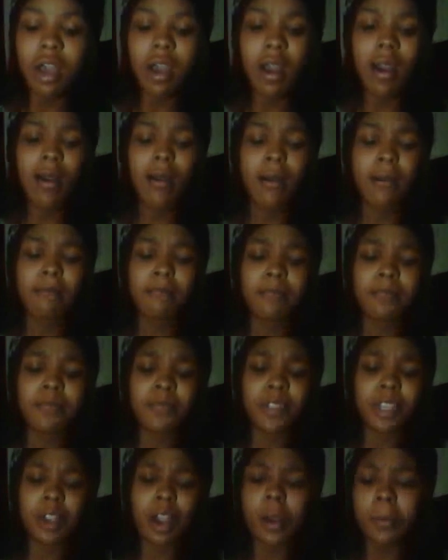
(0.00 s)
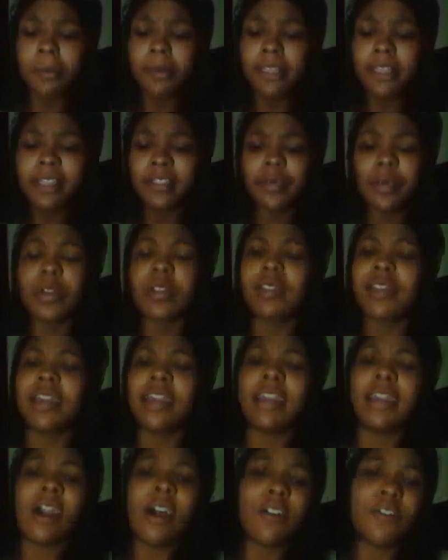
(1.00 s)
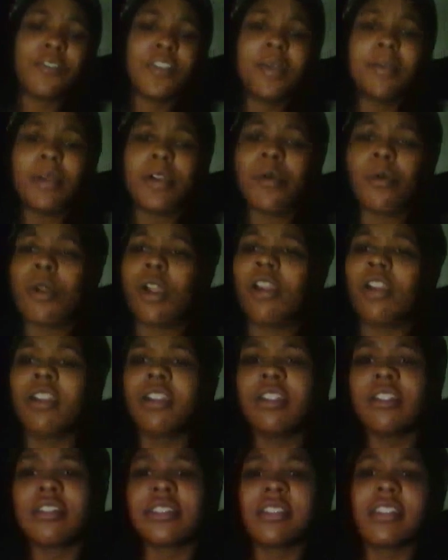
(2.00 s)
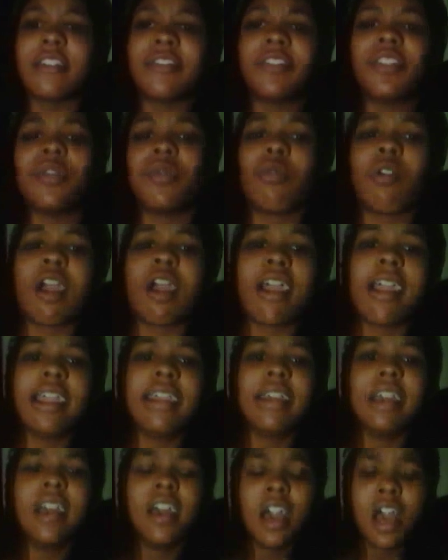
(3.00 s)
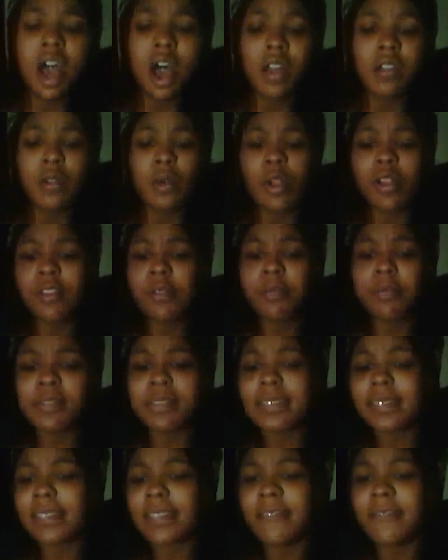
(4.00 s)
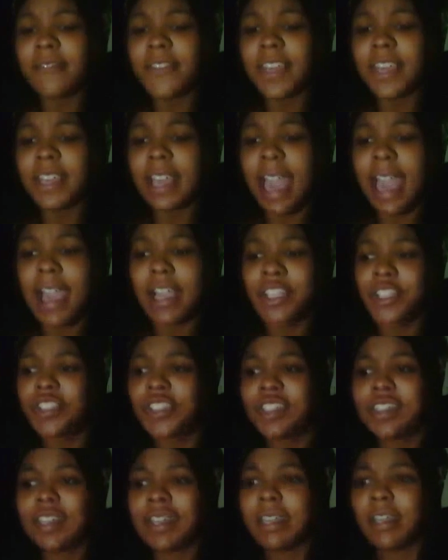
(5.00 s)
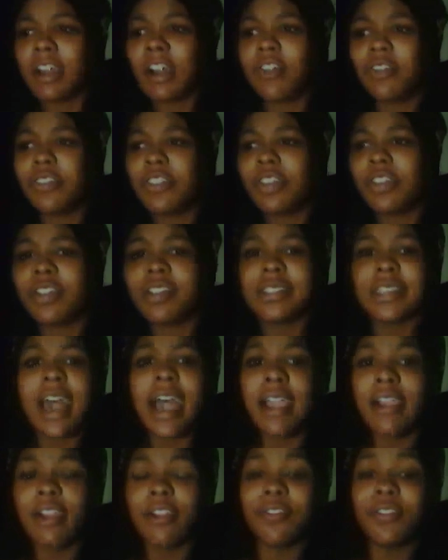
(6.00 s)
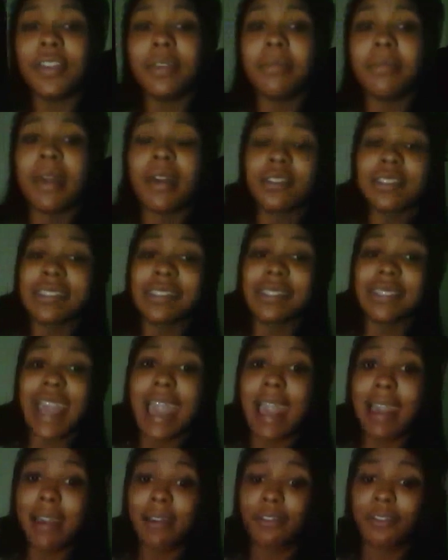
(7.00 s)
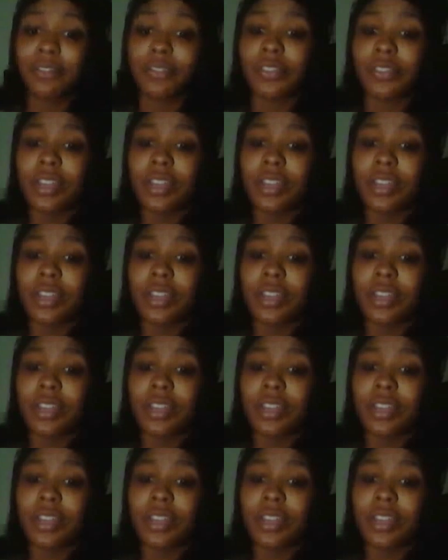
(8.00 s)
Companies were laying off female workers left and right. Northern Pacific actually laid off their entire female staff.